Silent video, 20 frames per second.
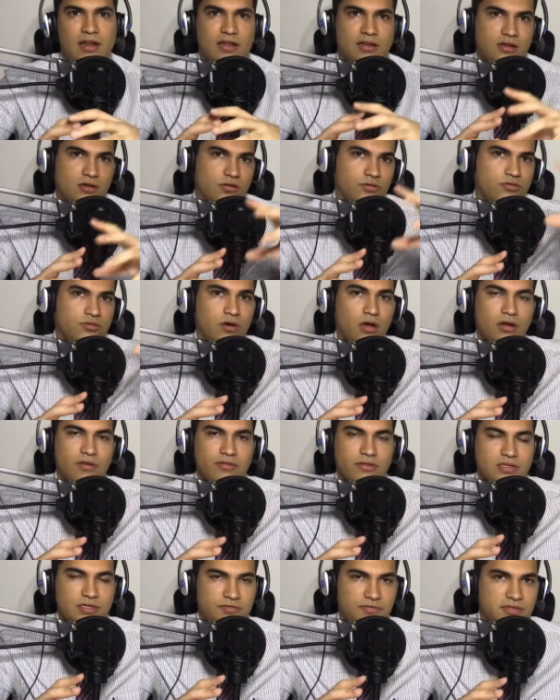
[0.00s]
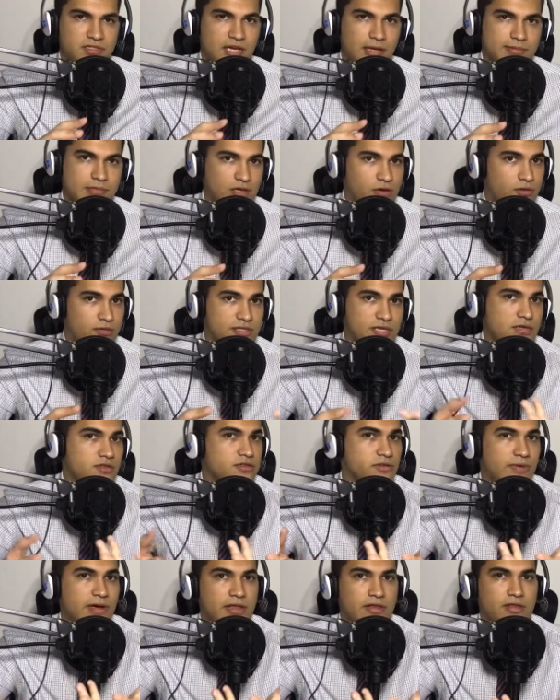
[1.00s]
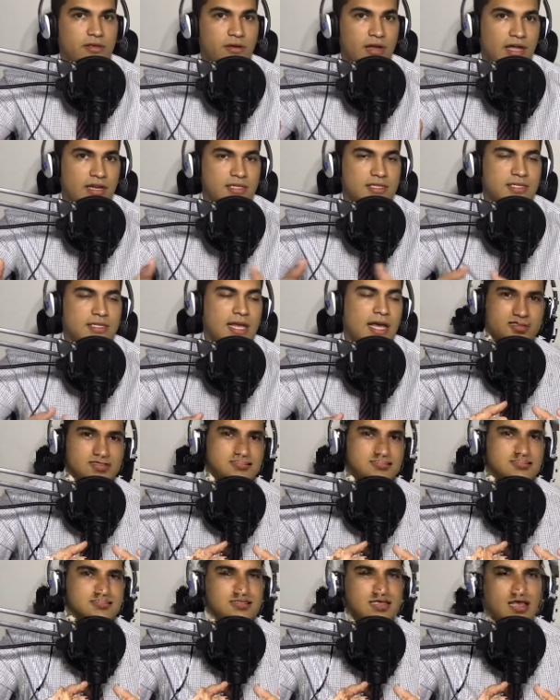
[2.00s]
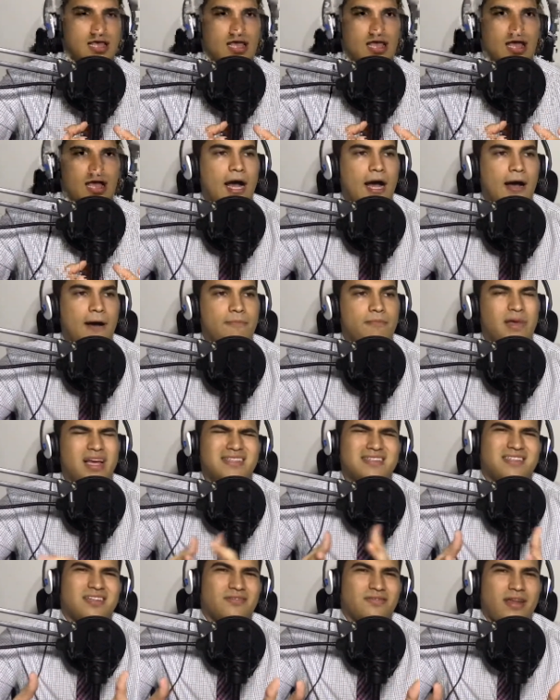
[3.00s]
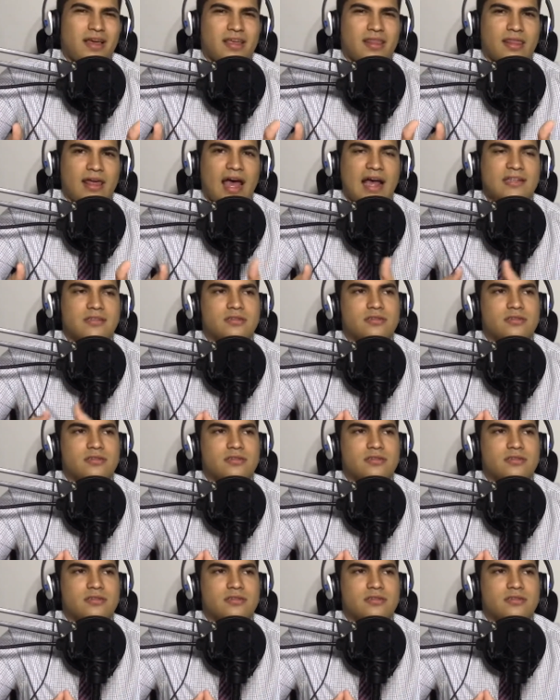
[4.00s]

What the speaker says: includes all of the different types of hotels around the United States, and stuff like that.